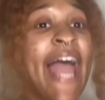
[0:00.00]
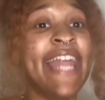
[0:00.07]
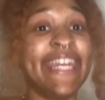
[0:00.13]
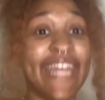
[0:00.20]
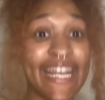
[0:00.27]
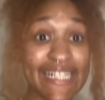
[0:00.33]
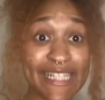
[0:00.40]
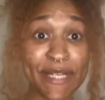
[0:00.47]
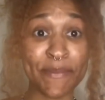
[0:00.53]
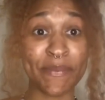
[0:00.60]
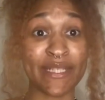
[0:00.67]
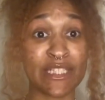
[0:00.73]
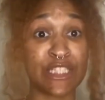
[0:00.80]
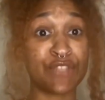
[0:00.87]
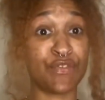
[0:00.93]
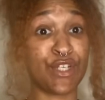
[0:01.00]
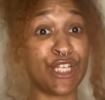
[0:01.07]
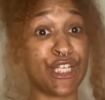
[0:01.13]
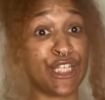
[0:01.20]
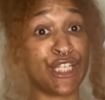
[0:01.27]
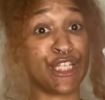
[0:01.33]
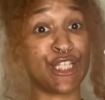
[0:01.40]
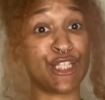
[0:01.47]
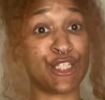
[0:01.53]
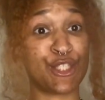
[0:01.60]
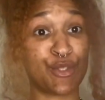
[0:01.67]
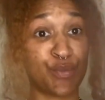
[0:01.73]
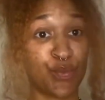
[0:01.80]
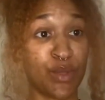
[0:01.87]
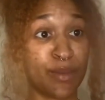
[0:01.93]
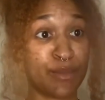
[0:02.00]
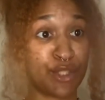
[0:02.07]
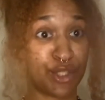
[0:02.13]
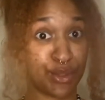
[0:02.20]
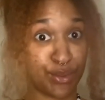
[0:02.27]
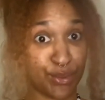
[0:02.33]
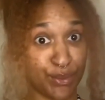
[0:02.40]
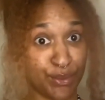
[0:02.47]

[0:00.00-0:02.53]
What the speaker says: Next up is these freaking swim shoes.